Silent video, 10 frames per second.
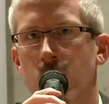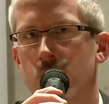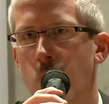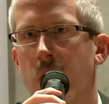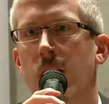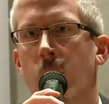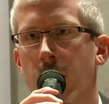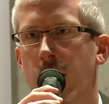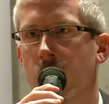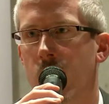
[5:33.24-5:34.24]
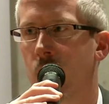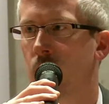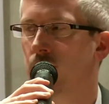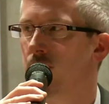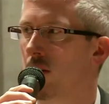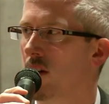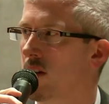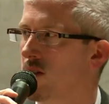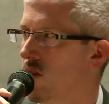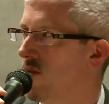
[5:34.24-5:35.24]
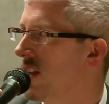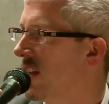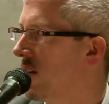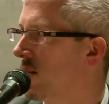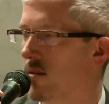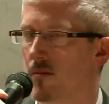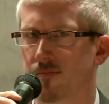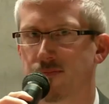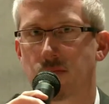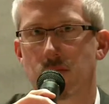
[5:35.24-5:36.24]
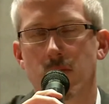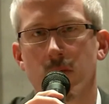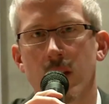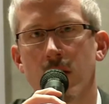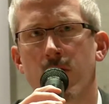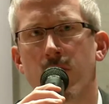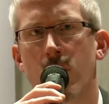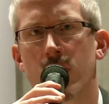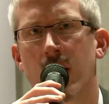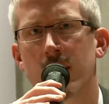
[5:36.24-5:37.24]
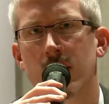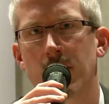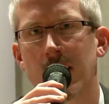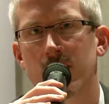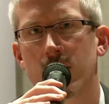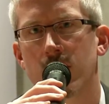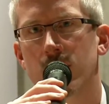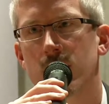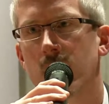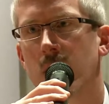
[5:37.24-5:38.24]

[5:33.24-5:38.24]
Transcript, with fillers: was well aware of Soviet guilt for the Katyn massacres,